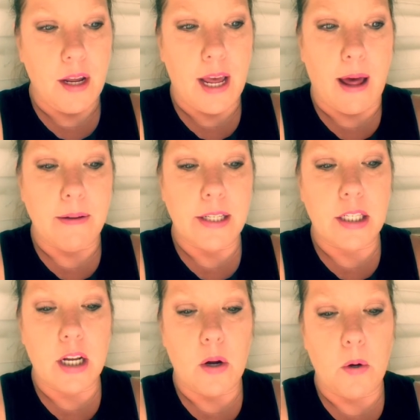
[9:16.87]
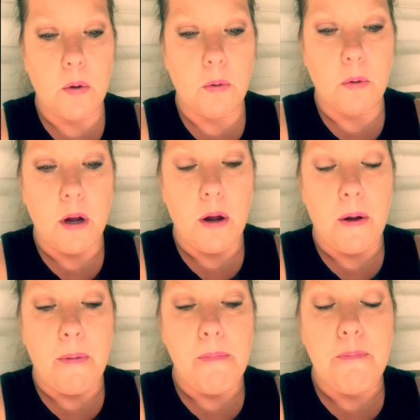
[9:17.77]
yeah. So
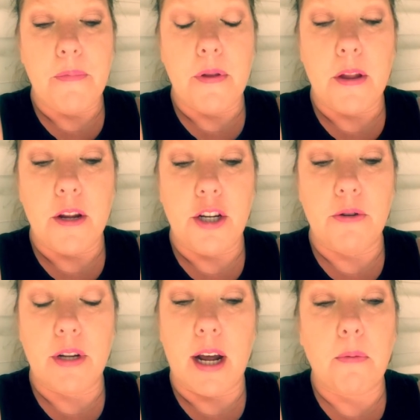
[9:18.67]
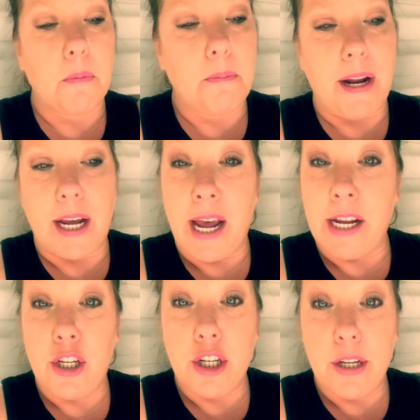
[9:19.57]
she was like,
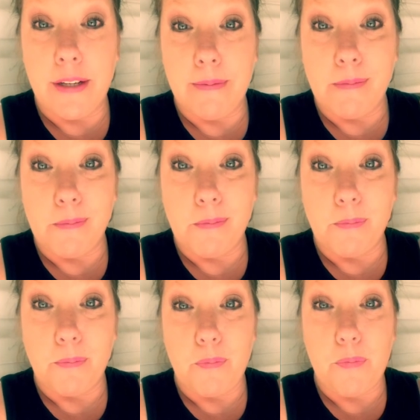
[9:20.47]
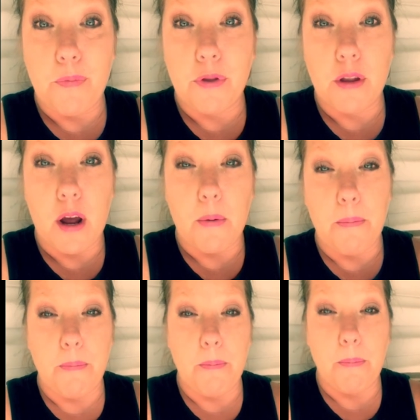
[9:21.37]
medication. Have
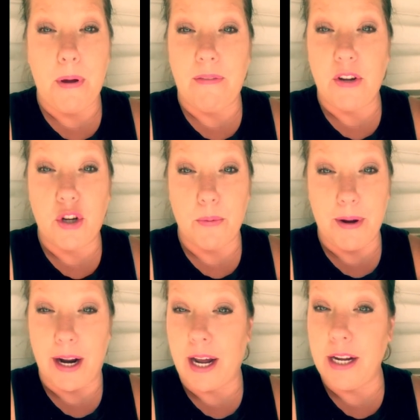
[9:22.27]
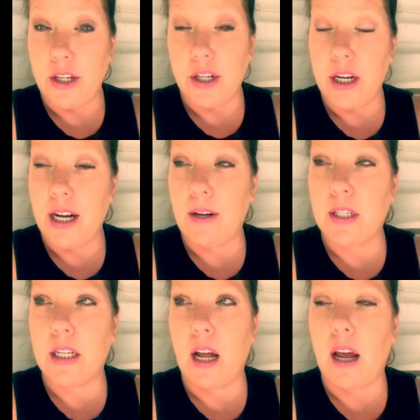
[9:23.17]
you took medication? I
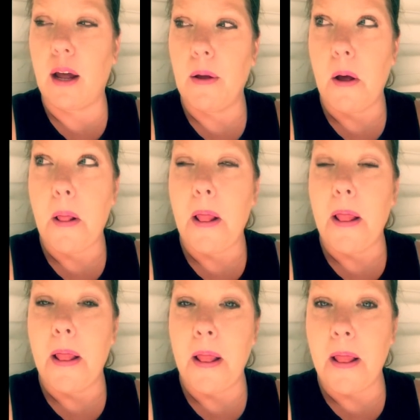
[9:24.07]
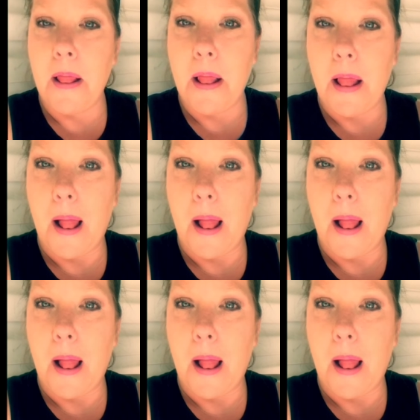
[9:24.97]
was like, huh.